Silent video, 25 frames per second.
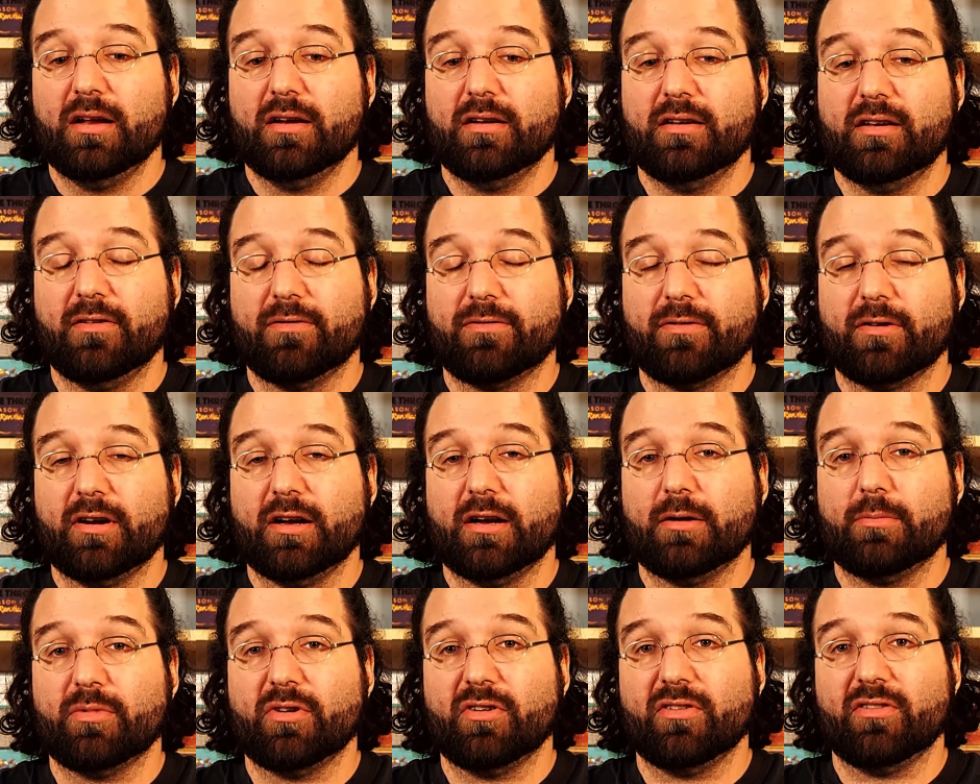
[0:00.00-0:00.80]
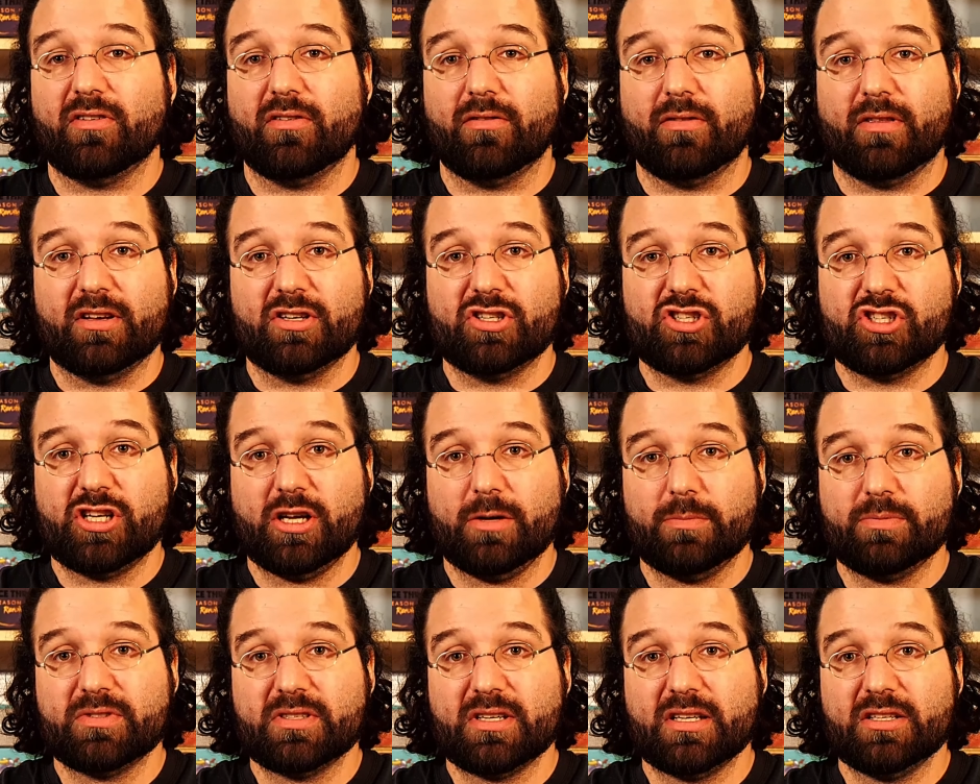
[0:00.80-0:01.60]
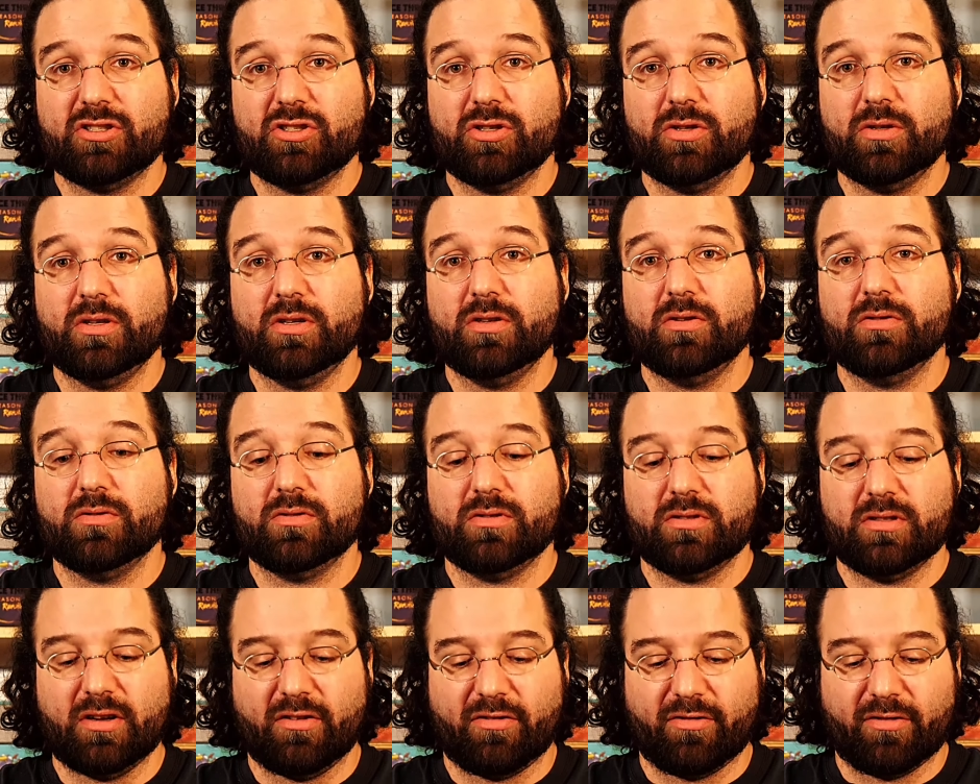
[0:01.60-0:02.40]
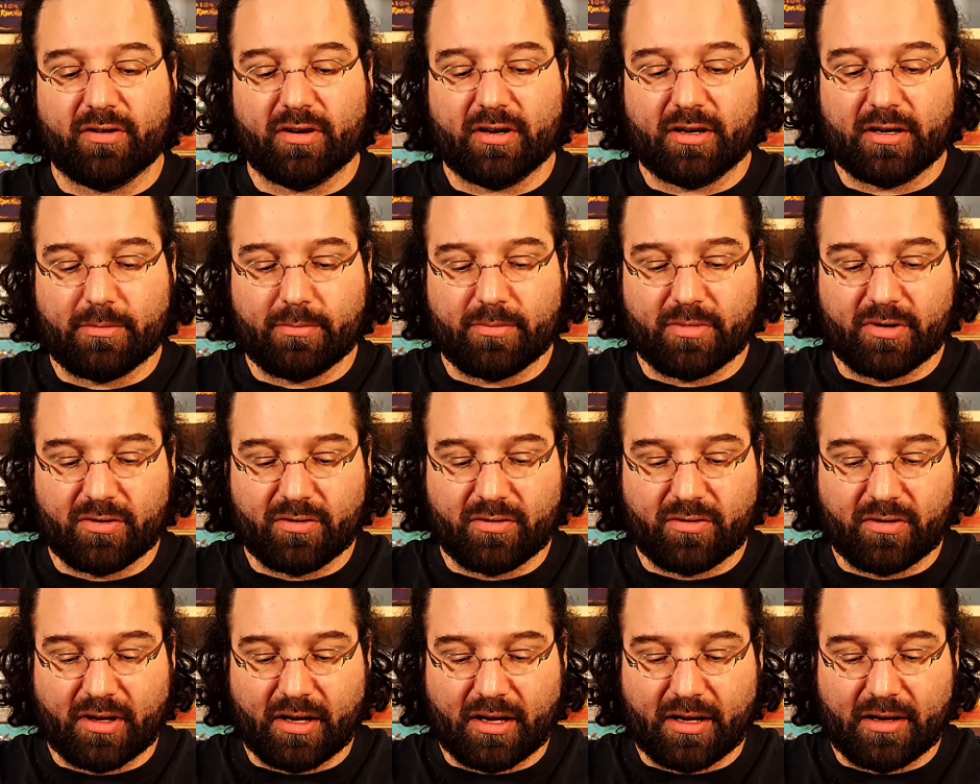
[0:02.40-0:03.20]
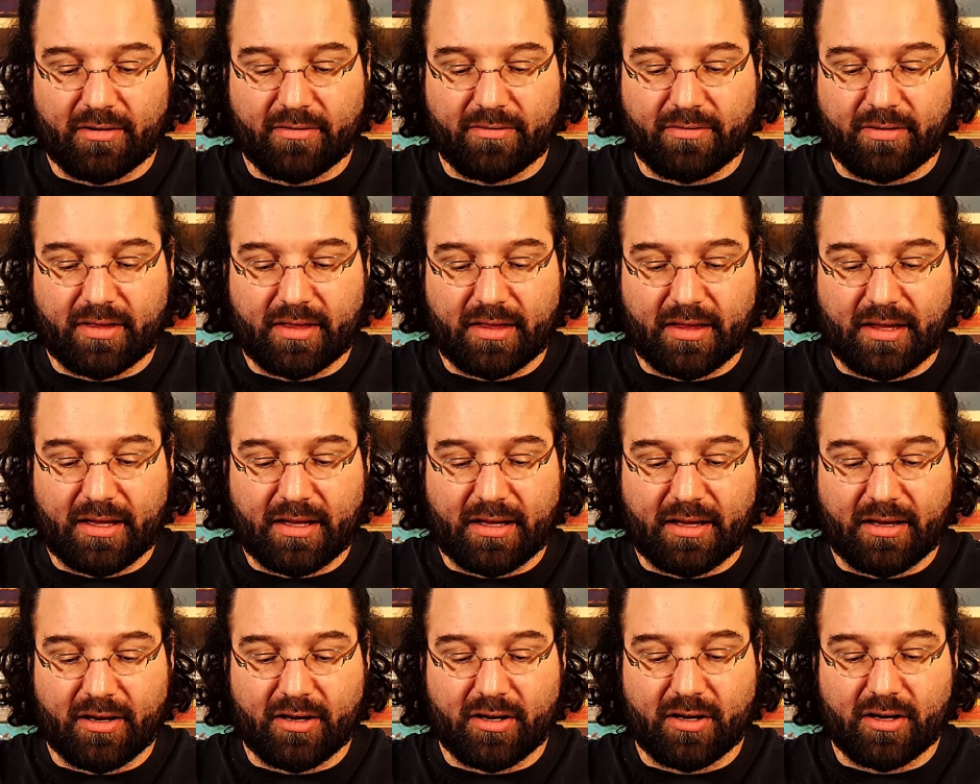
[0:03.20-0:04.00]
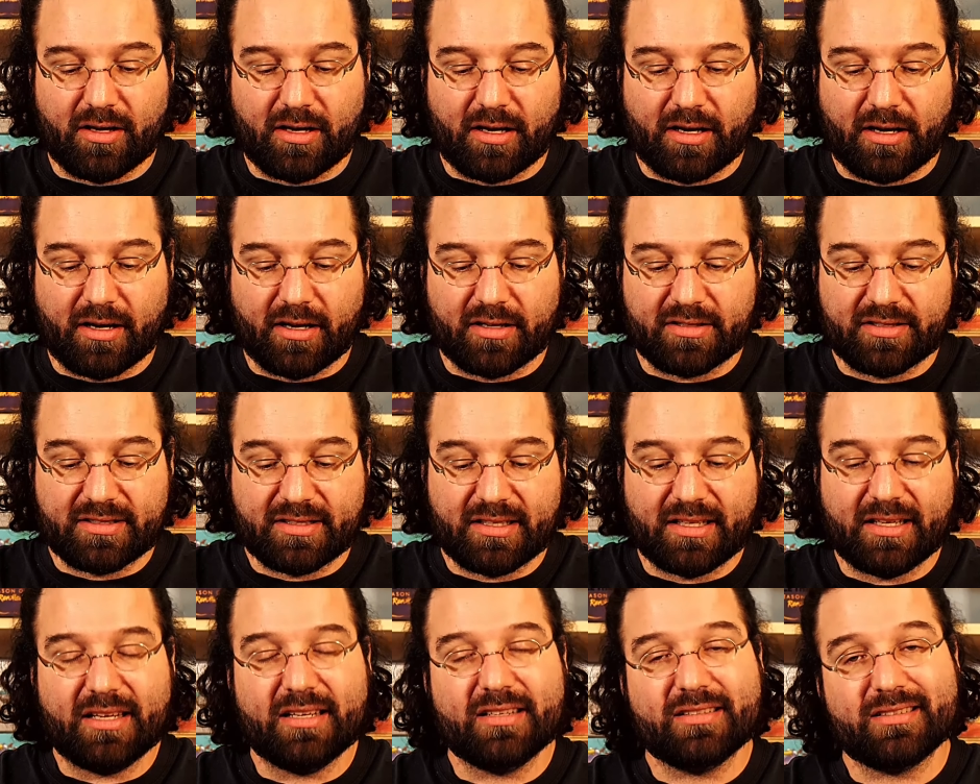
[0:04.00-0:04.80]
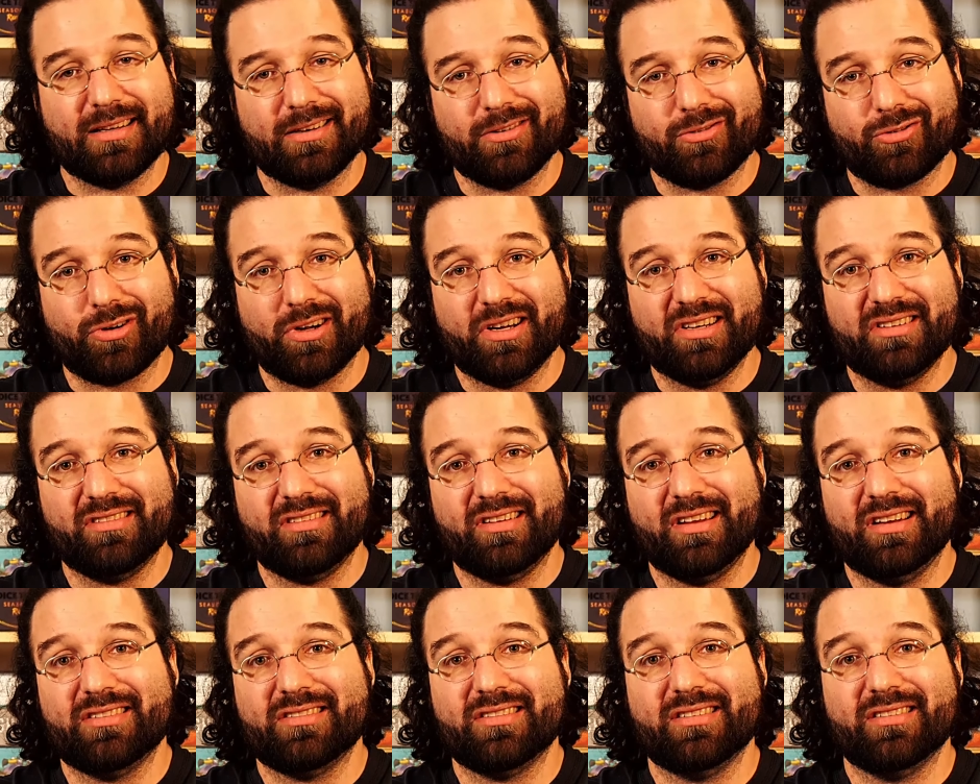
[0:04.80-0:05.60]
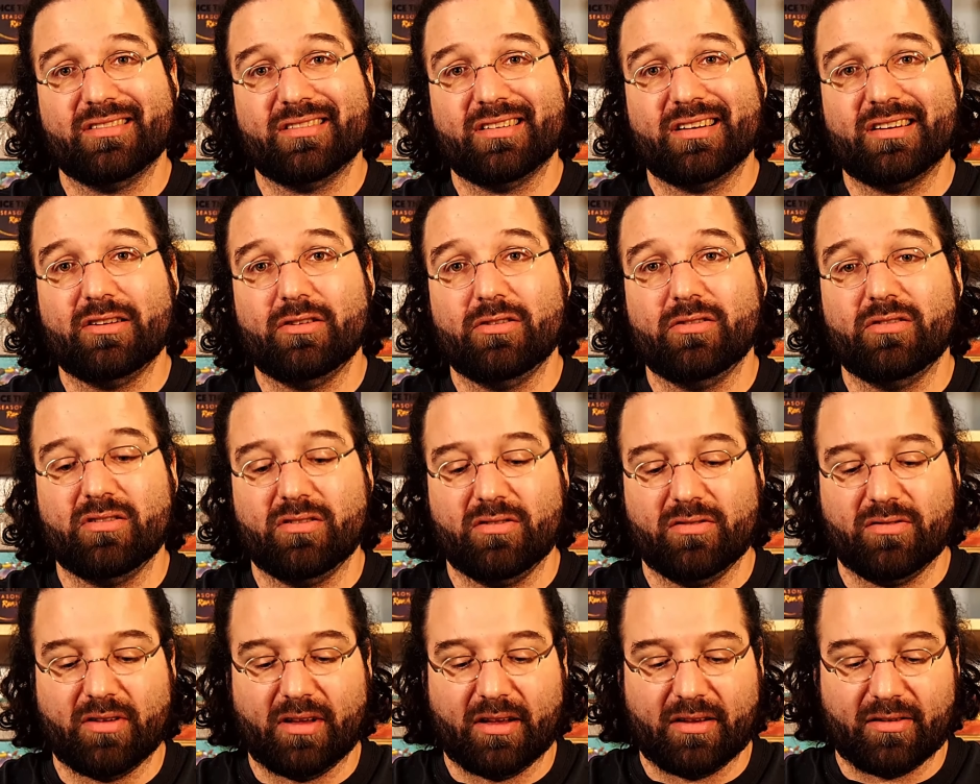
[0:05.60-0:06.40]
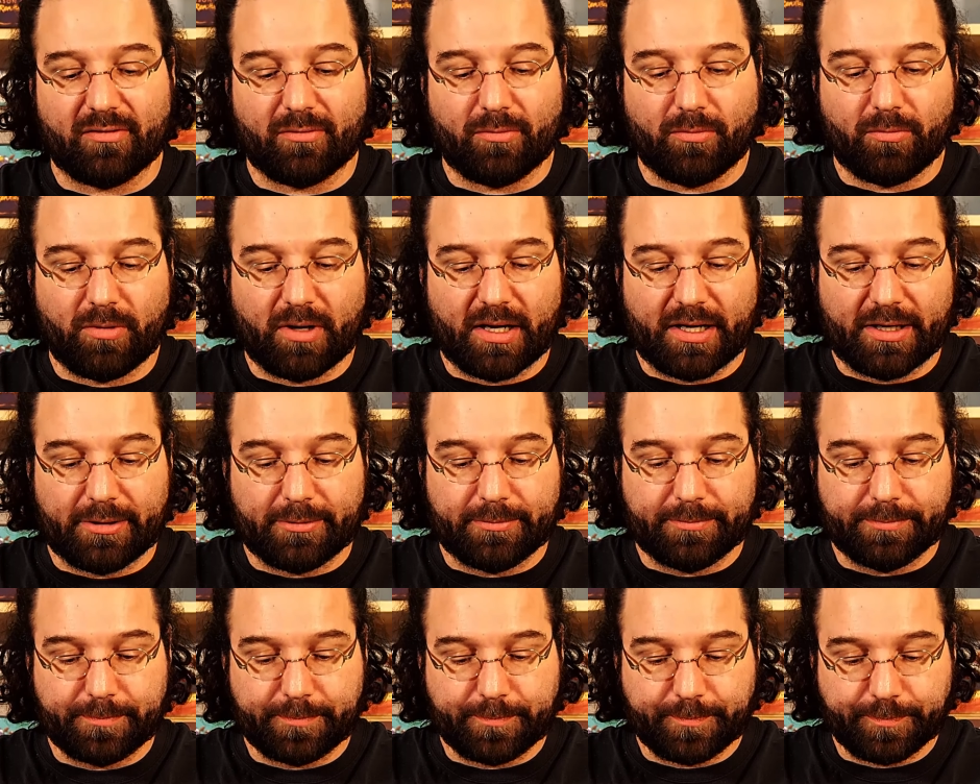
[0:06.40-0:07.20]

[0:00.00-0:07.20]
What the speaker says: different numbers of the ships that you use, different numbers of the cities and trade stations that you use as well.